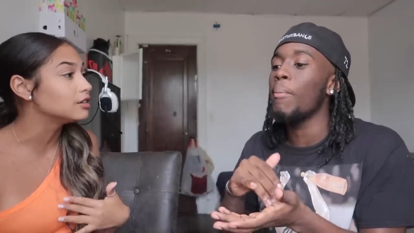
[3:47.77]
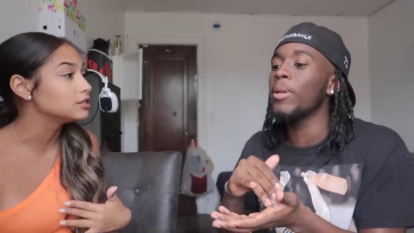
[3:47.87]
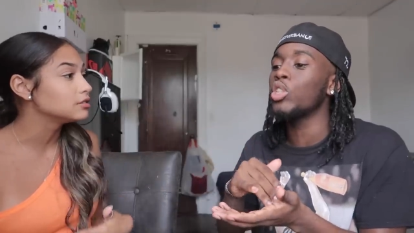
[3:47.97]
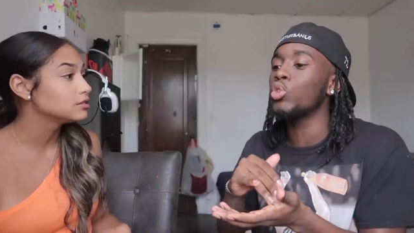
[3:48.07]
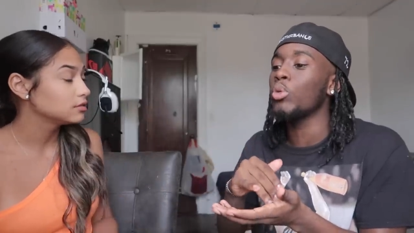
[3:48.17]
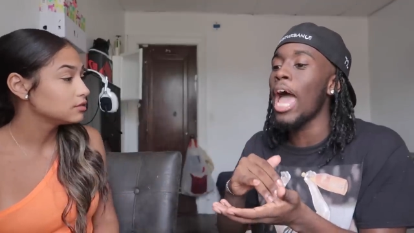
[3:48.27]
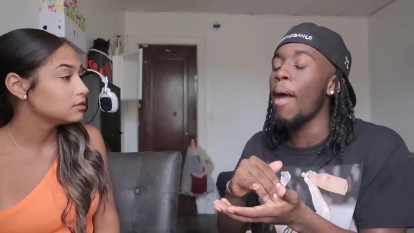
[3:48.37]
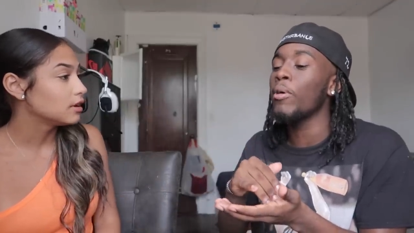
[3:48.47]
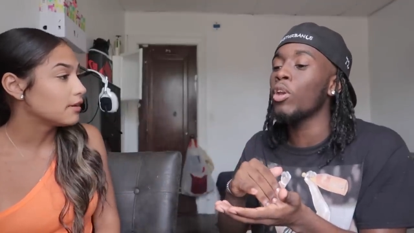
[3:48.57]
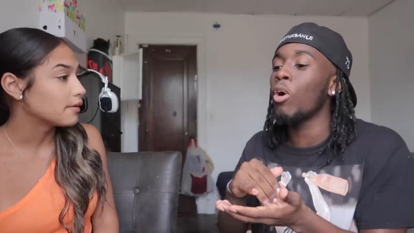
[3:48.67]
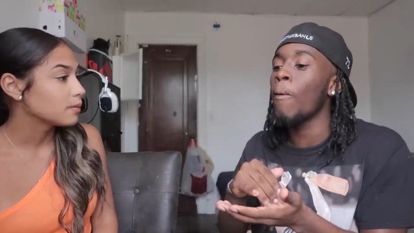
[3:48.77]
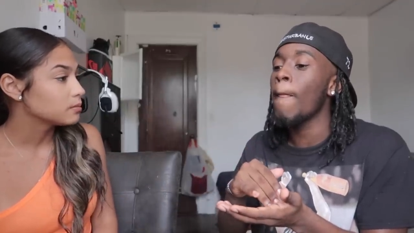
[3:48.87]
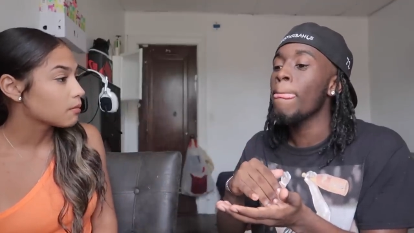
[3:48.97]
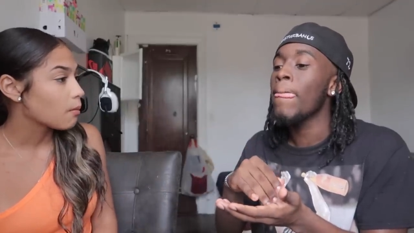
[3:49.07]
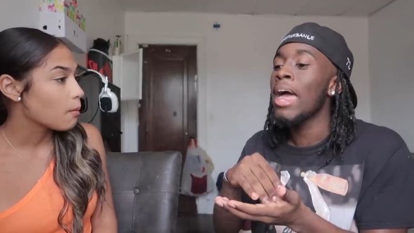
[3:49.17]
Speaker 1: happened. This is what happened though.
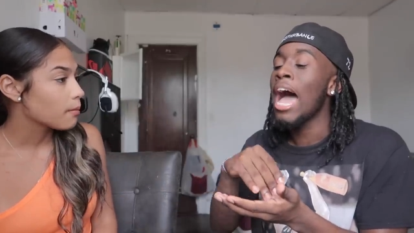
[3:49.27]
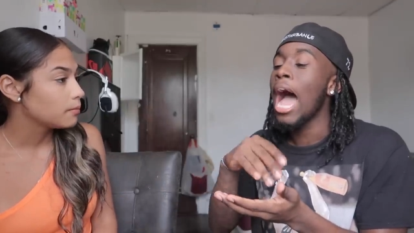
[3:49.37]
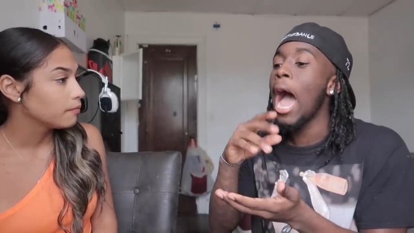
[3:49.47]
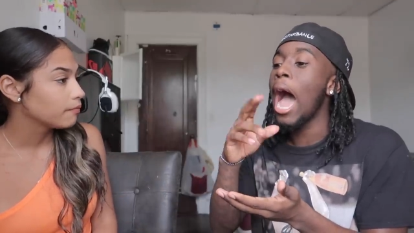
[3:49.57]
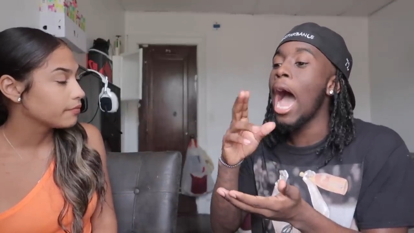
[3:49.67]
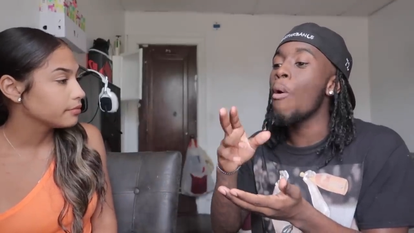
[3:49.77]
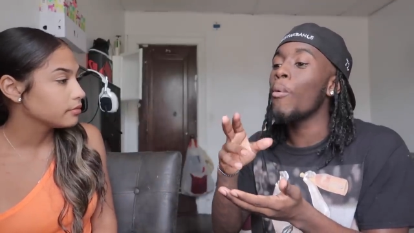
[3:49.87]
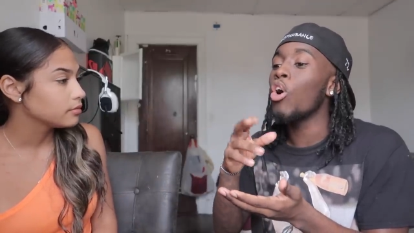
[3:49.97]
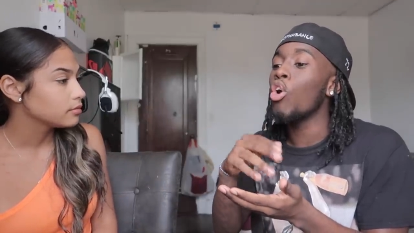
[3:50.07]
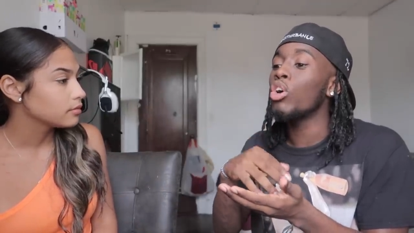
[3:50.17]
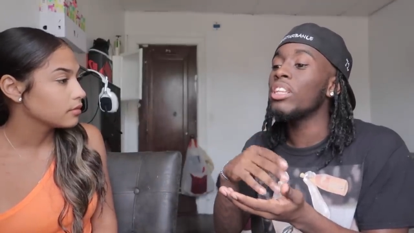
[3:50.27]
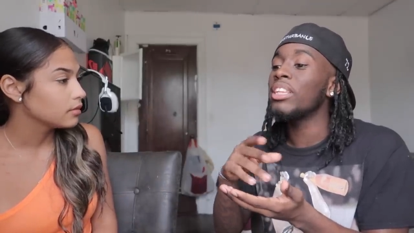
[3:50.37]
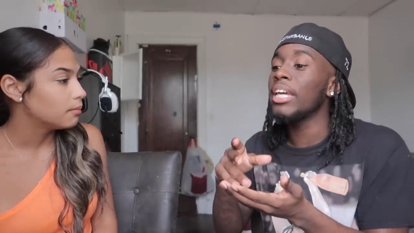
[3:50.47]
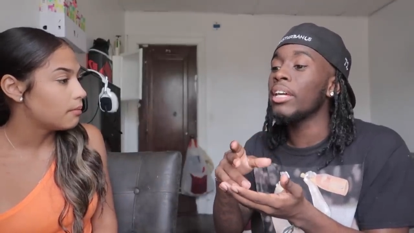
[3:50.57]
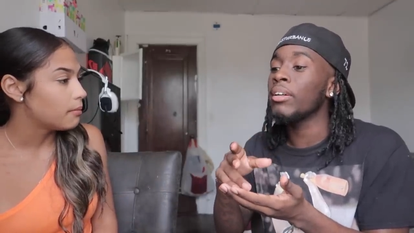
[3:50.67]
I went on the
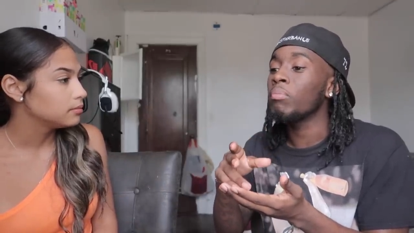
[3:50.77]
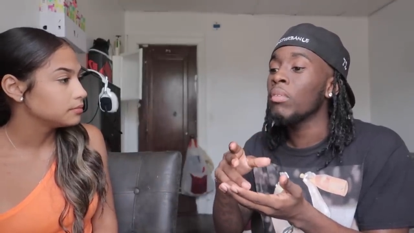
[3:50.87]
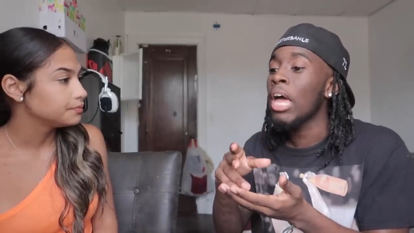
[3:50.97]
thing.